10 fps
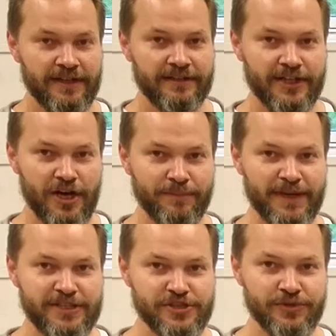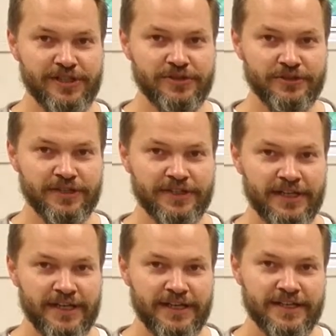The compact screen unit
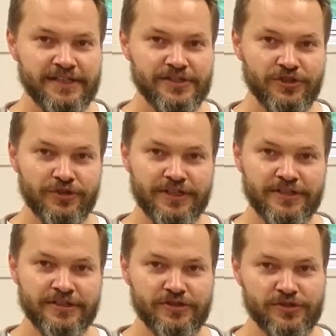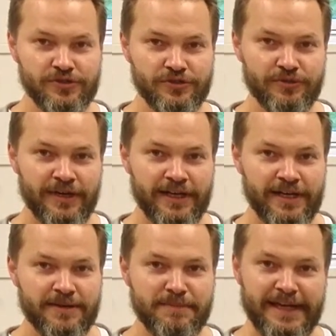is a unit to
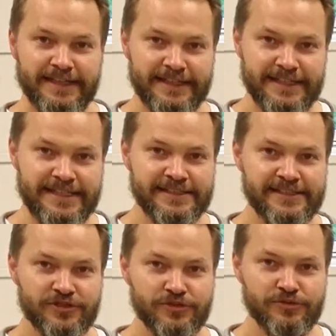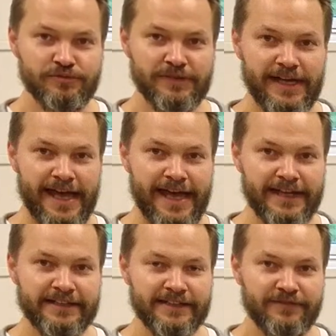make it easy to
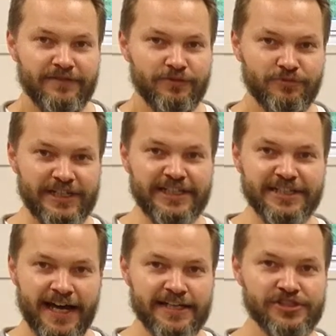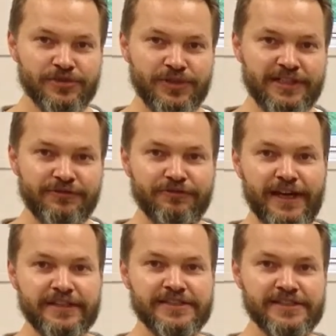add really nice screen
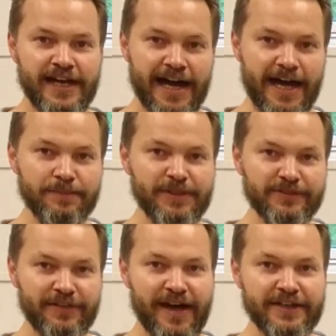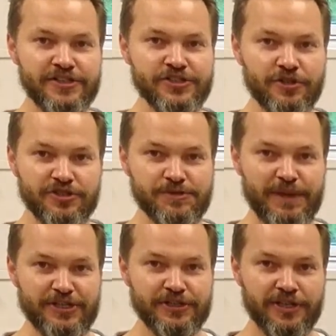effects, high build varnish or
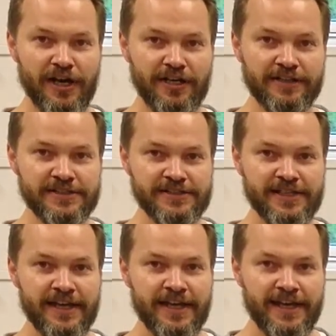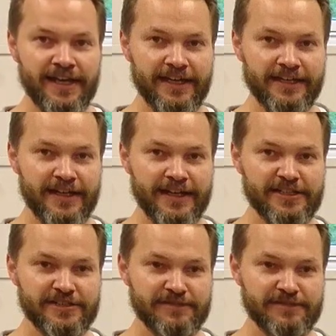special colors in a